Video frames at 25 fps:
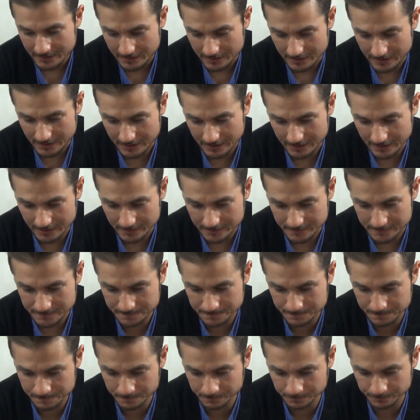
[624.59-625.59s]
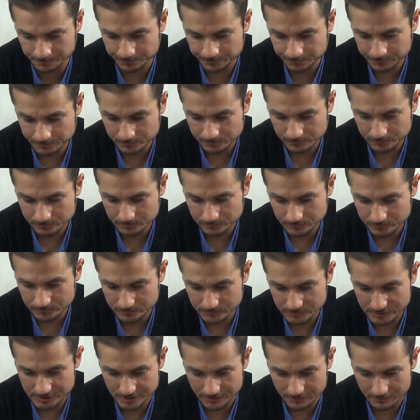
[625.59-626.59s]
And
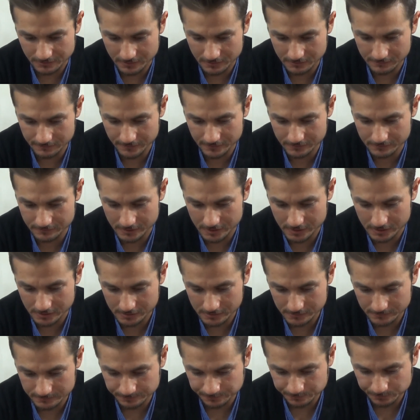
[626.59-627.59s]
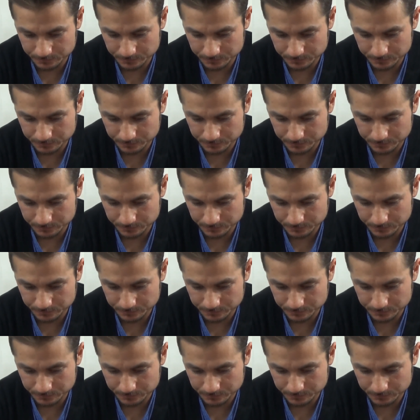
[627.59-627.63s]
so overall,